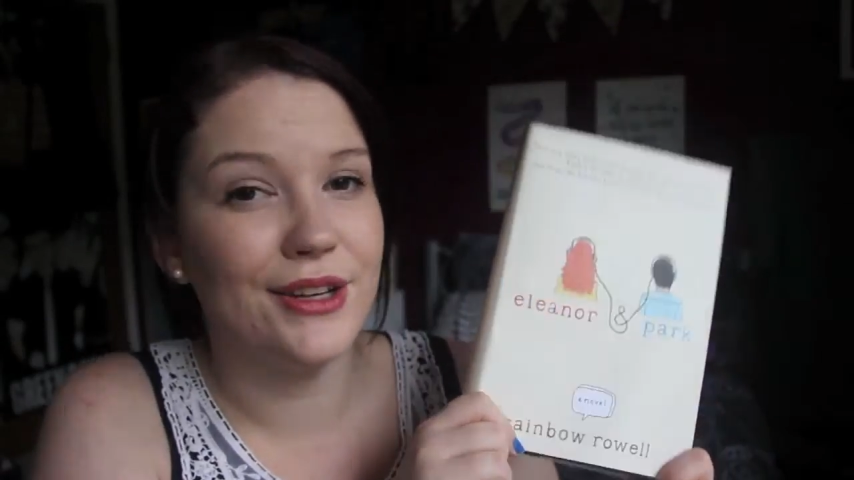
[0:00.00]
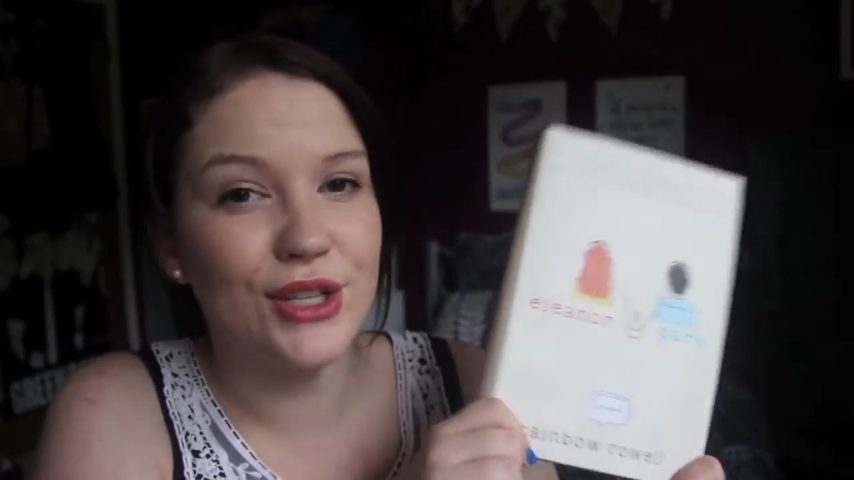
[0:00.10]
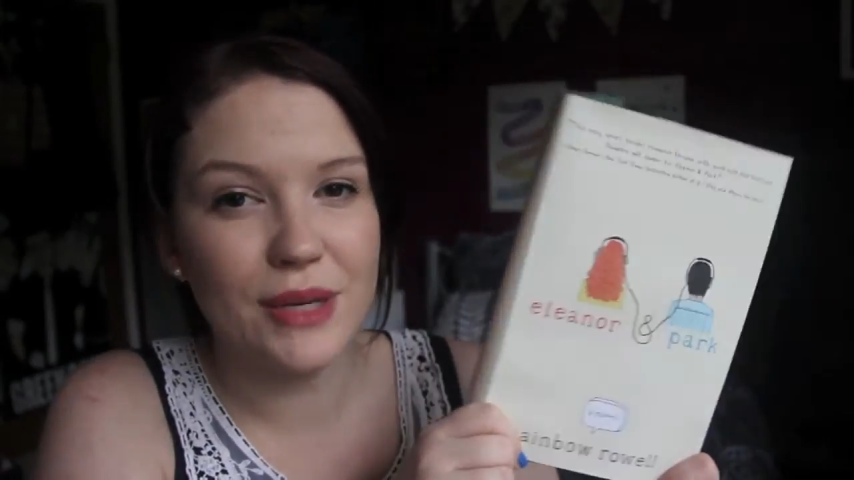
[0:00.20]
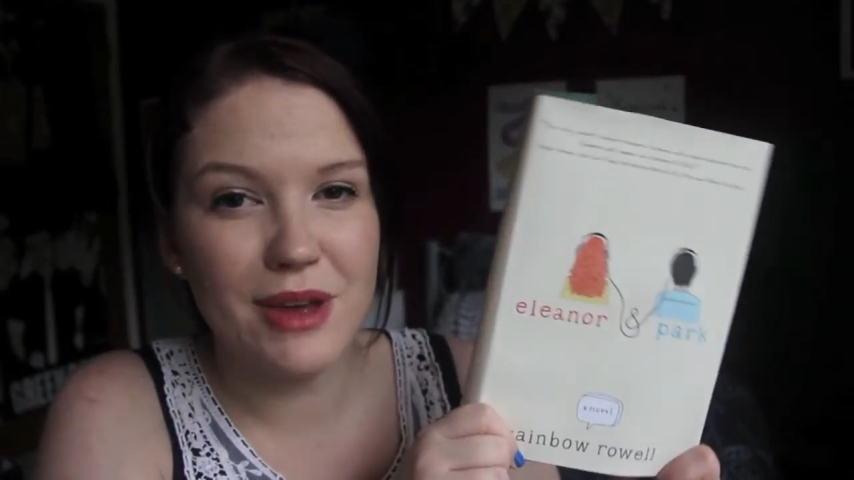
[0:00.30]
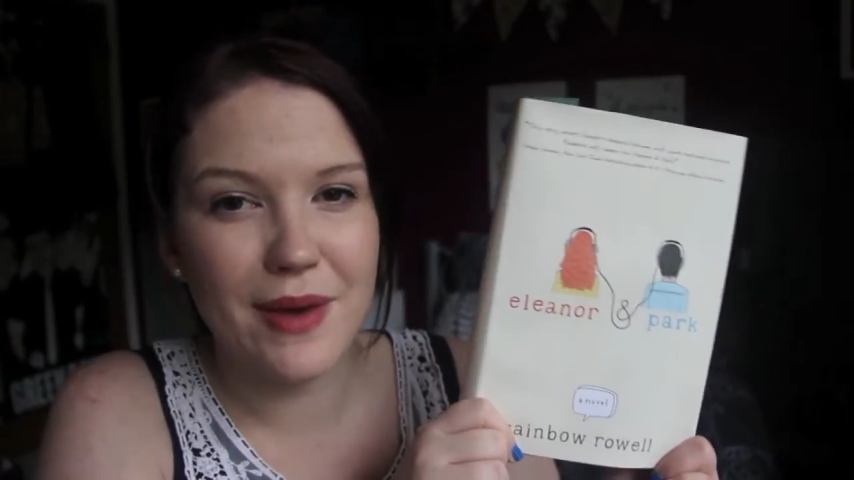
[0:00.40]
It
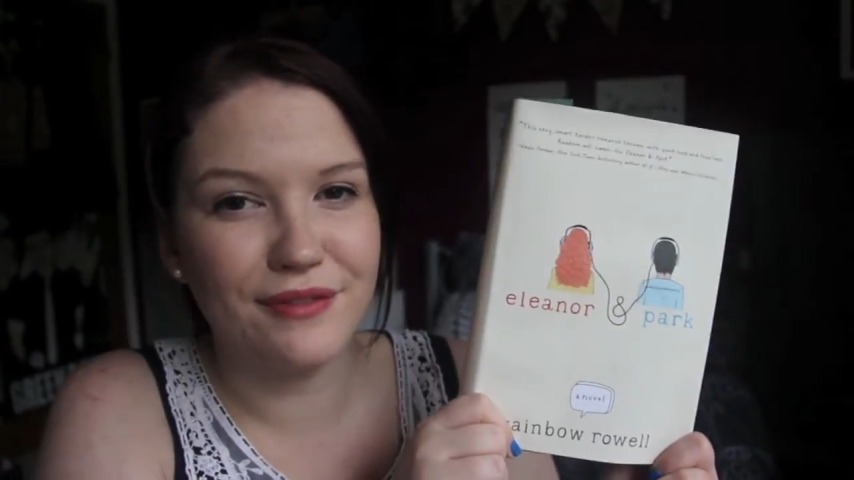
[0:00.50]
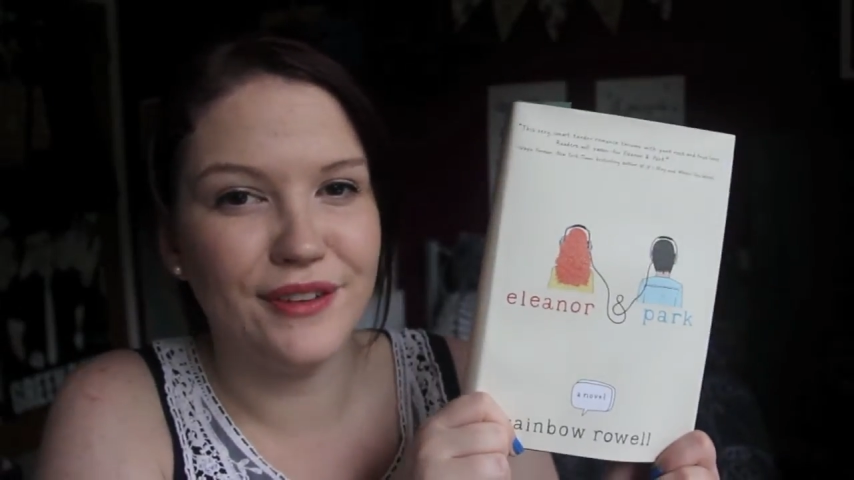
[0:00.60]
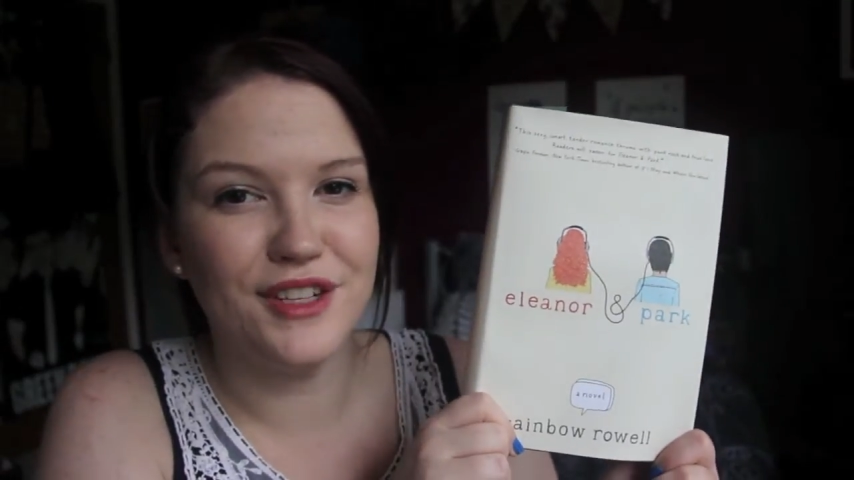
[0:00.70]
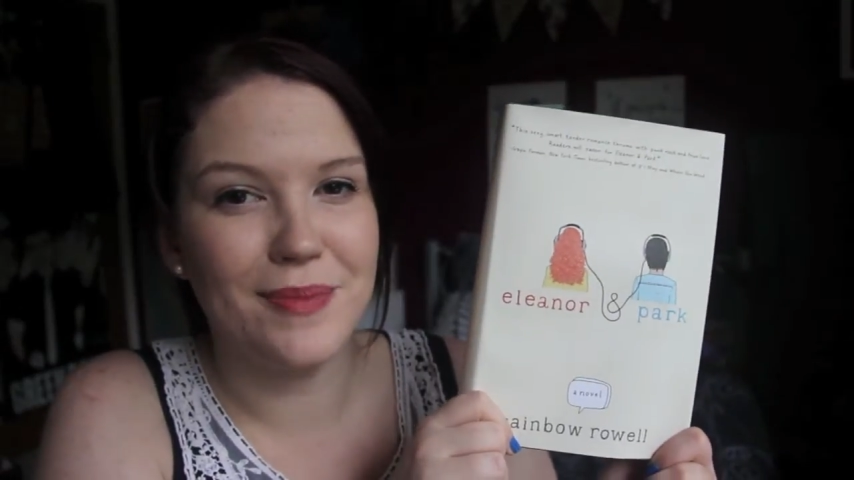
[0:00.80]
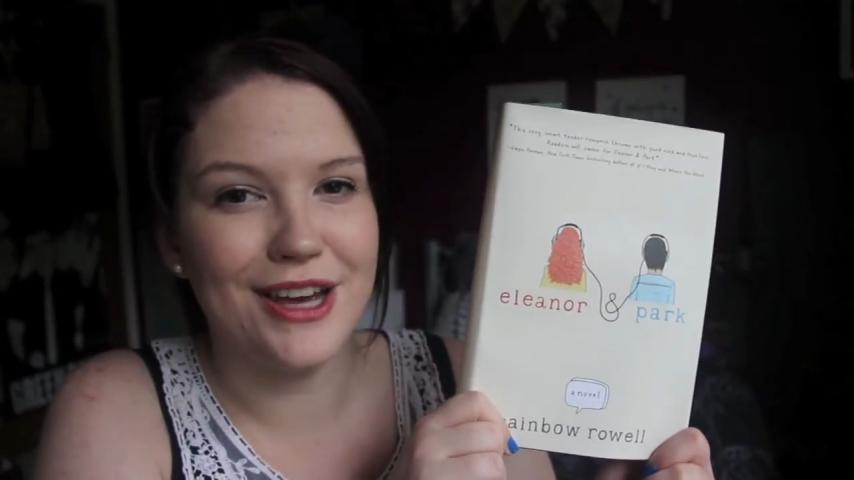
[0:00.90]
took me about
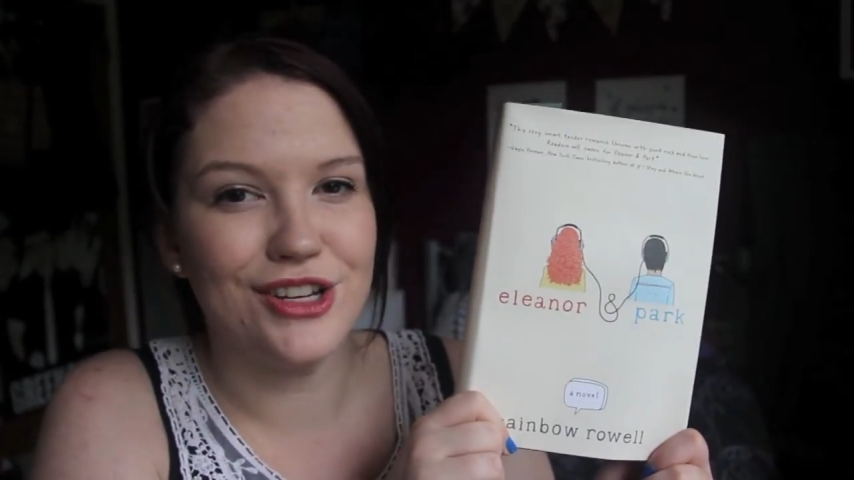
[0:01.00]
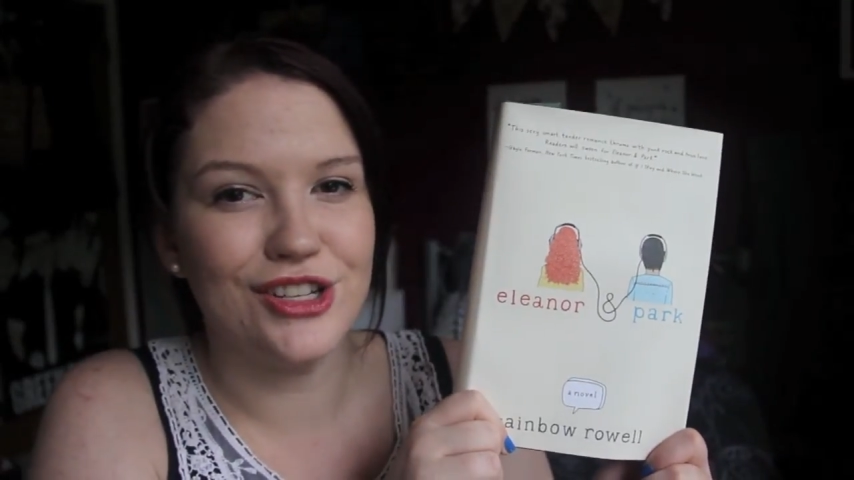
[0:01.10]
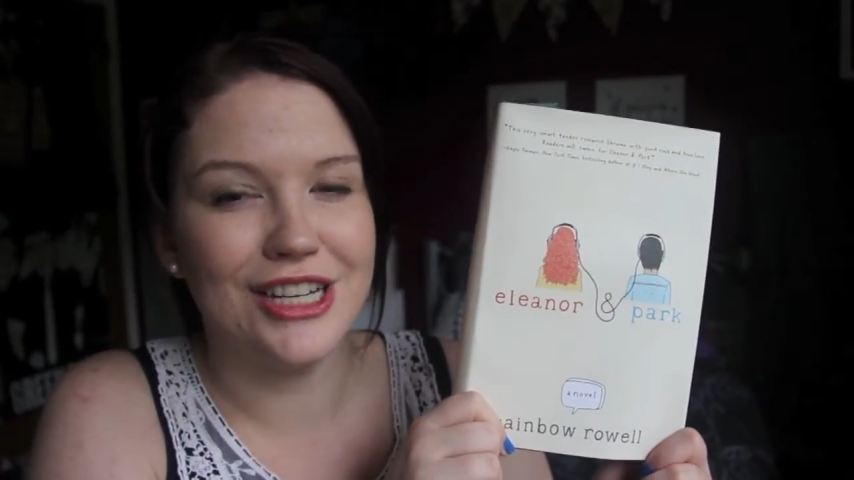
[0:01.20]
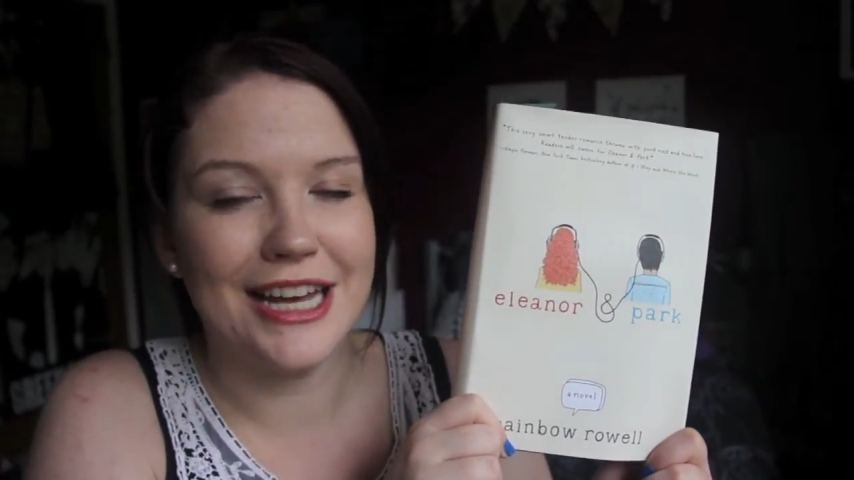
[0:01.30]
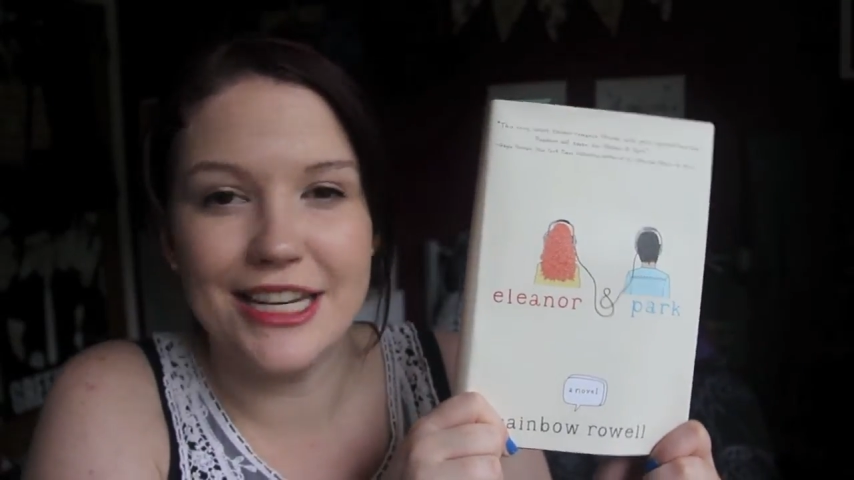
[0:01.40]
50 pages
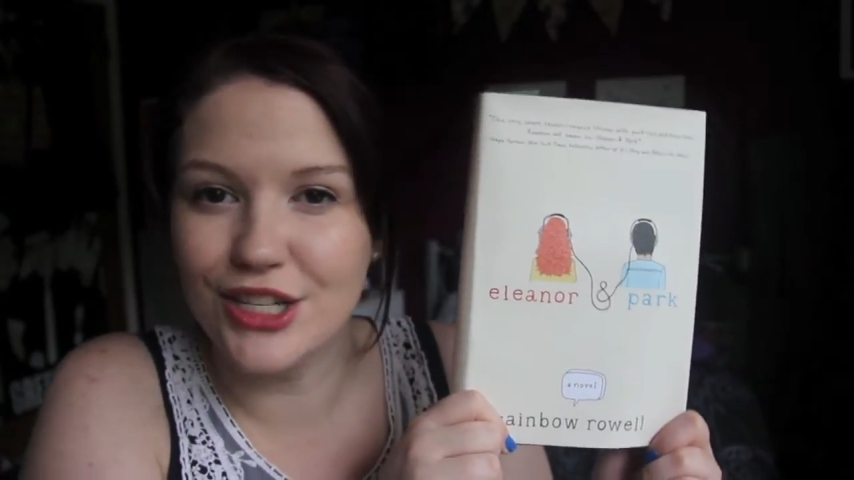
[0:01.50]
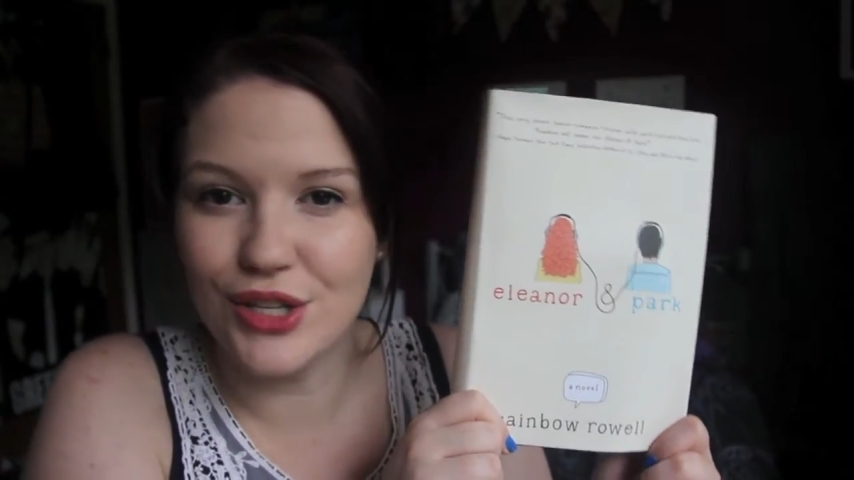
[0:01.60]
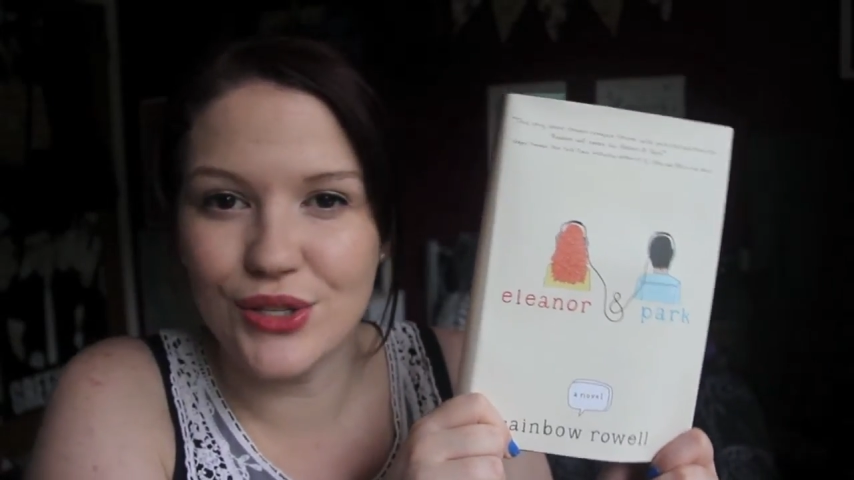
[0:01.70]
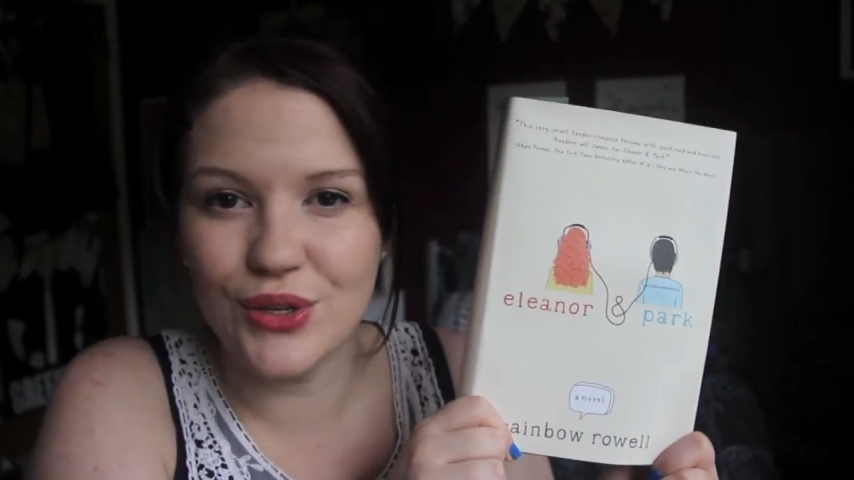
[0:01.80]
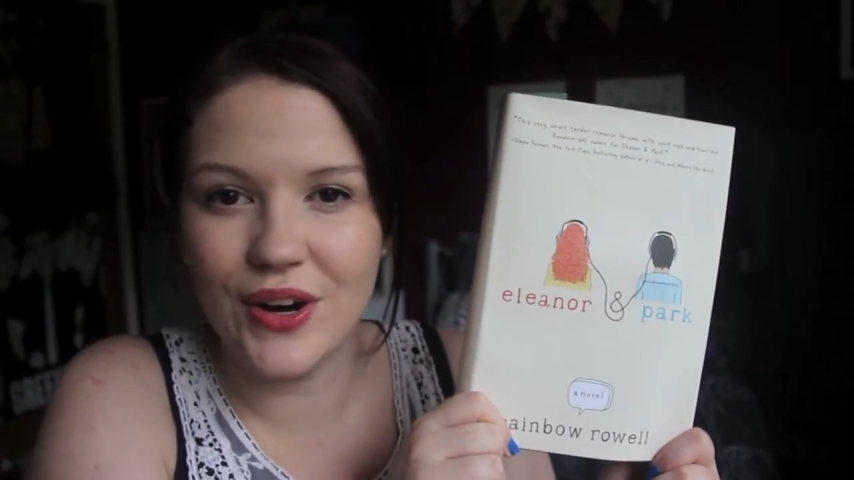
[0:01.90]
to get into
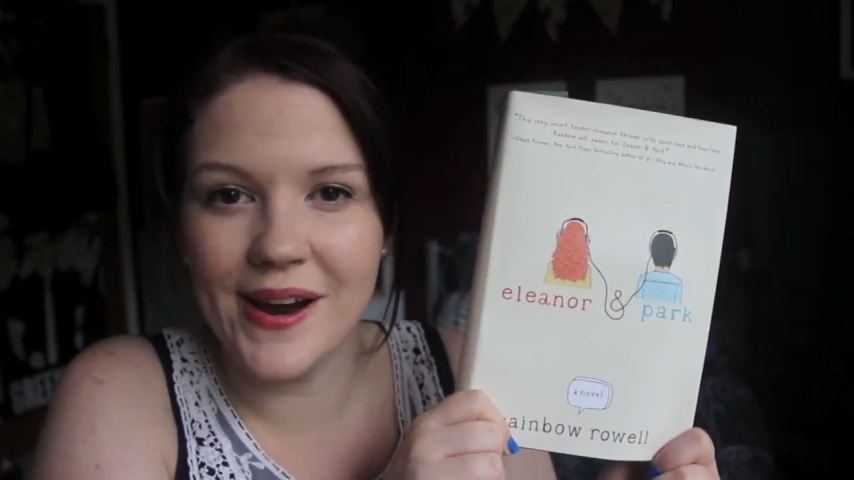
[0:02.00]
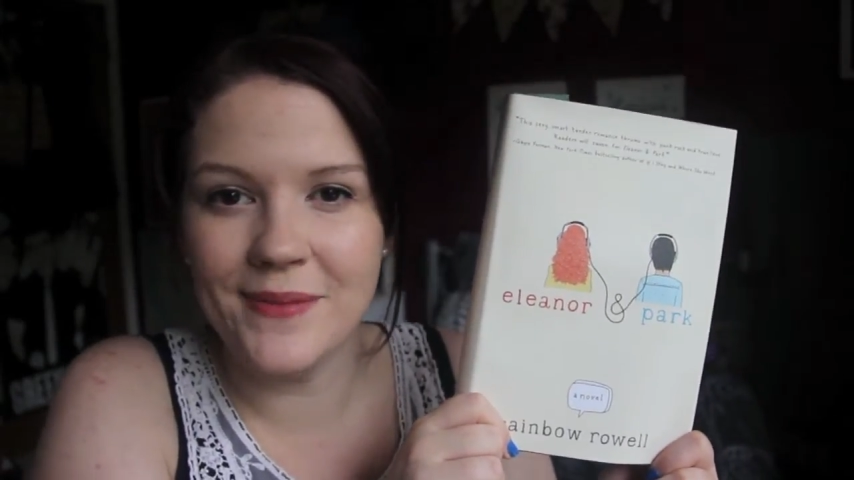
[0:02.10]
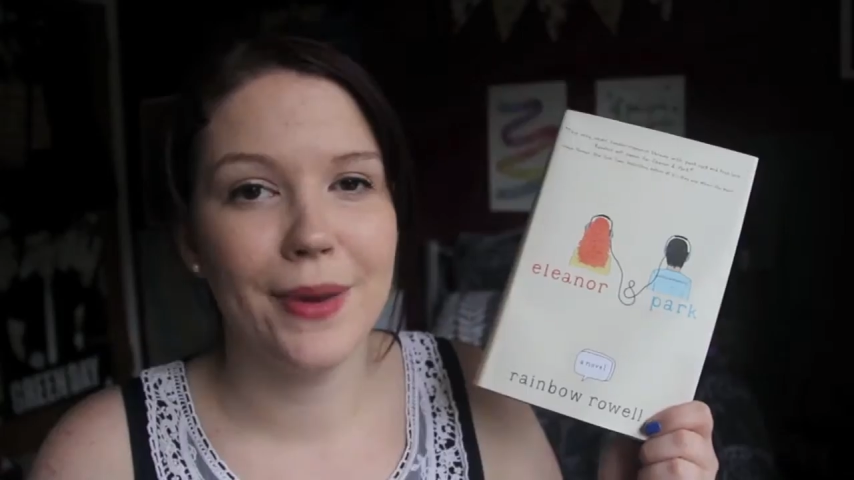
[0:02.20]
the story,